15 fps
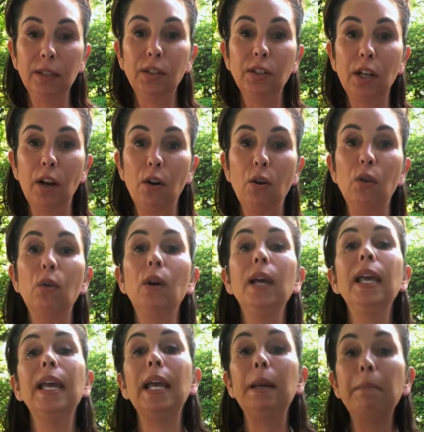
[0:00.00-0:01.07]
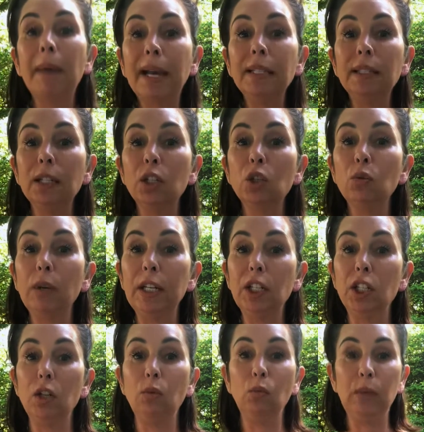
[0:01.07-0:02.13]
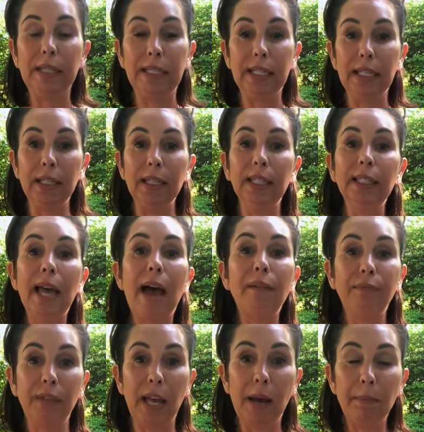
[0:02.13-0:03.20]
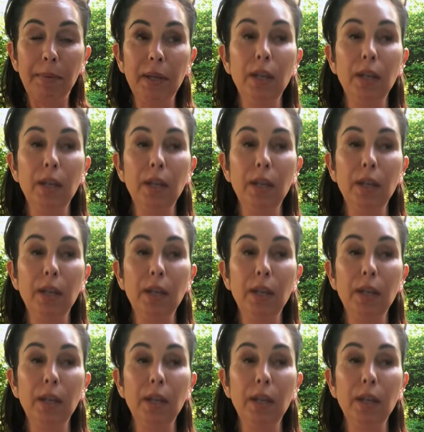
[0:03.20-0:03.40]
So in my situation, we did the lat flap,